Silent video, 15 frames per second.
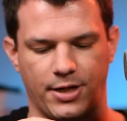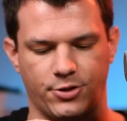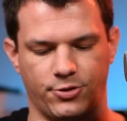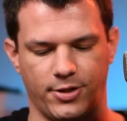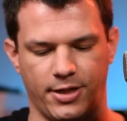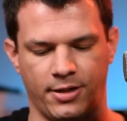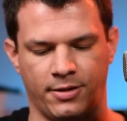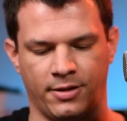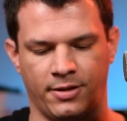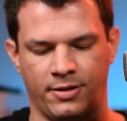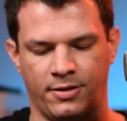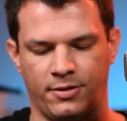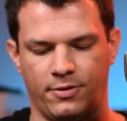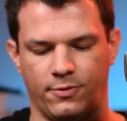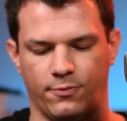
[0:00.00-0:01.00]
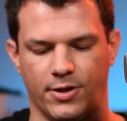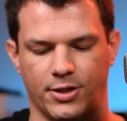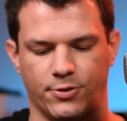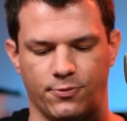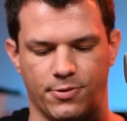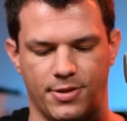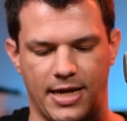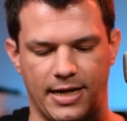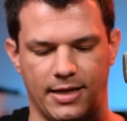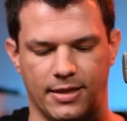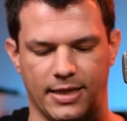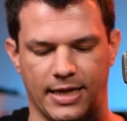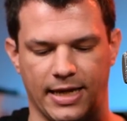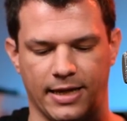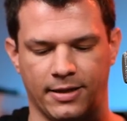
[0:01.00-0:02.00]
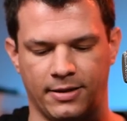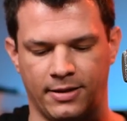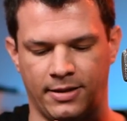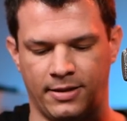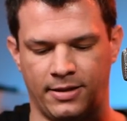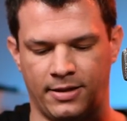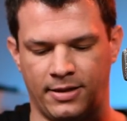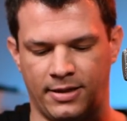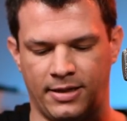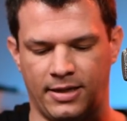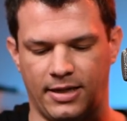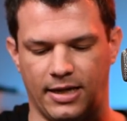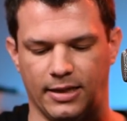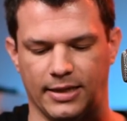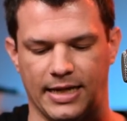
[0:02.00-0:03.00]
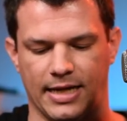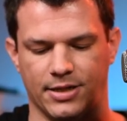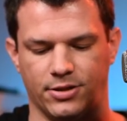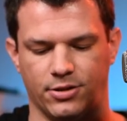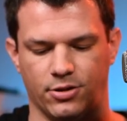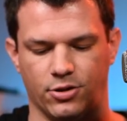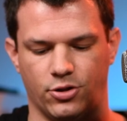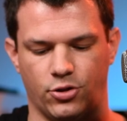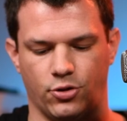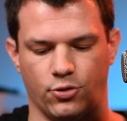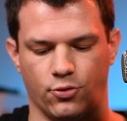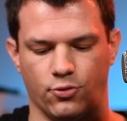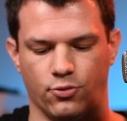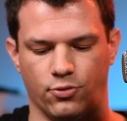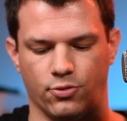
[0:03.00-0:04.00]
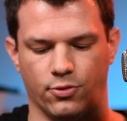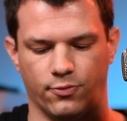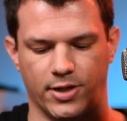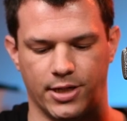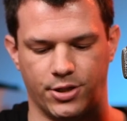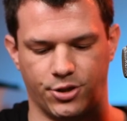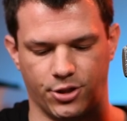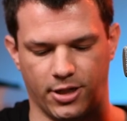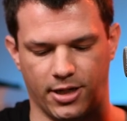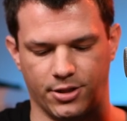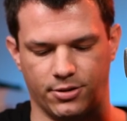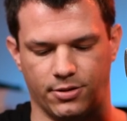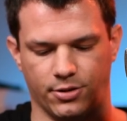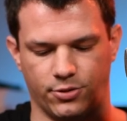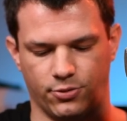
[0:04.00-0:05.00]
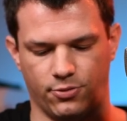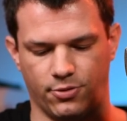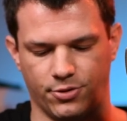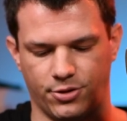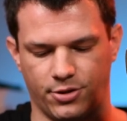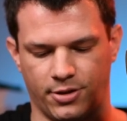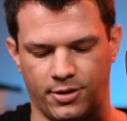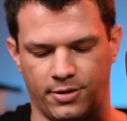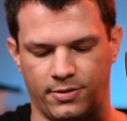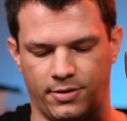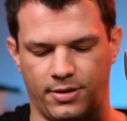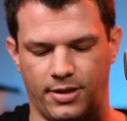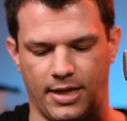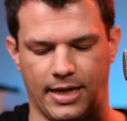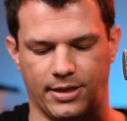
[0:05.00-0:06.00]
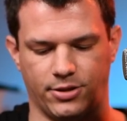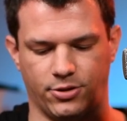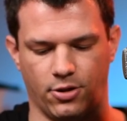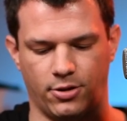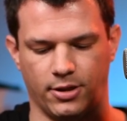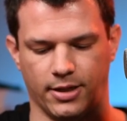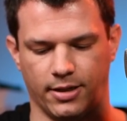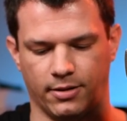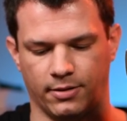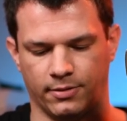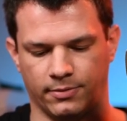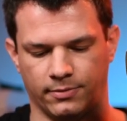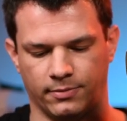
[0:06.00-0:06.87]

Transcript: battery, which with that in there, allows you to recharge the torch externally.